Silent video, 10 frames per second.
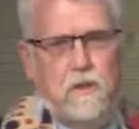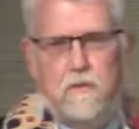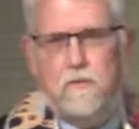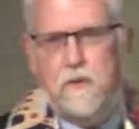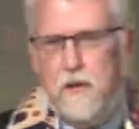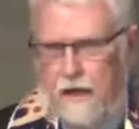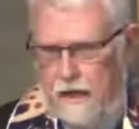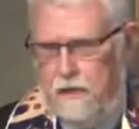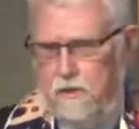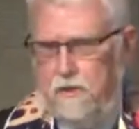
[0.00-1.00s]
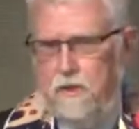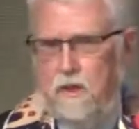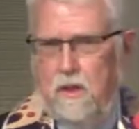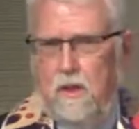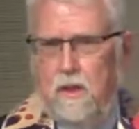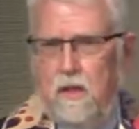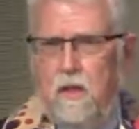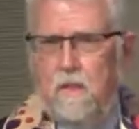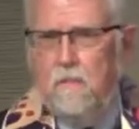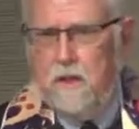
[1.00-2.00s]
of change in
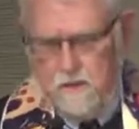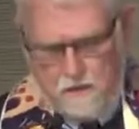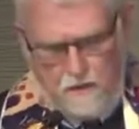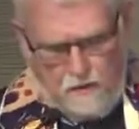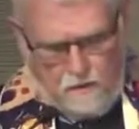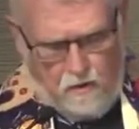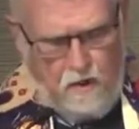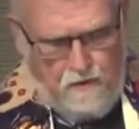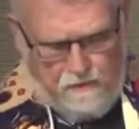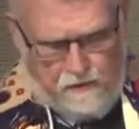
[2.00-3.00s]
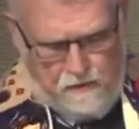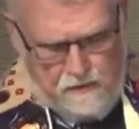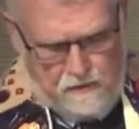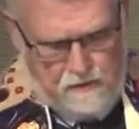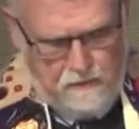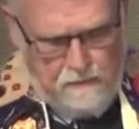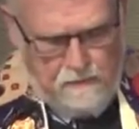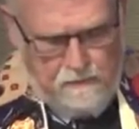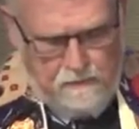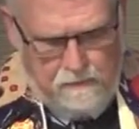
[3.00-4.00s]
the midst of all of this.
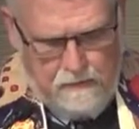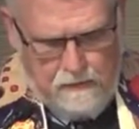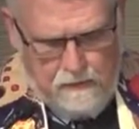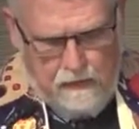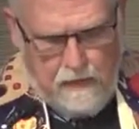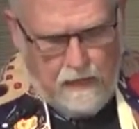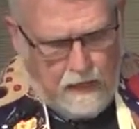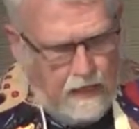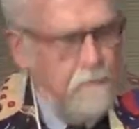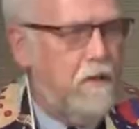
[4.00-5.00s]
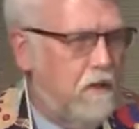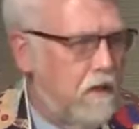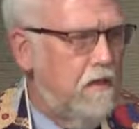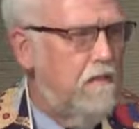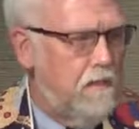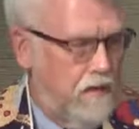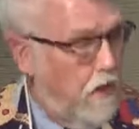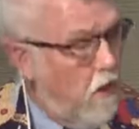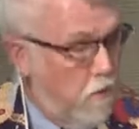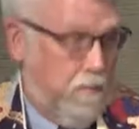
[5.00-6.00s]
I believe in
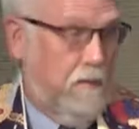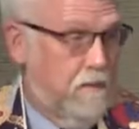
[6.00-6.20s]
hope.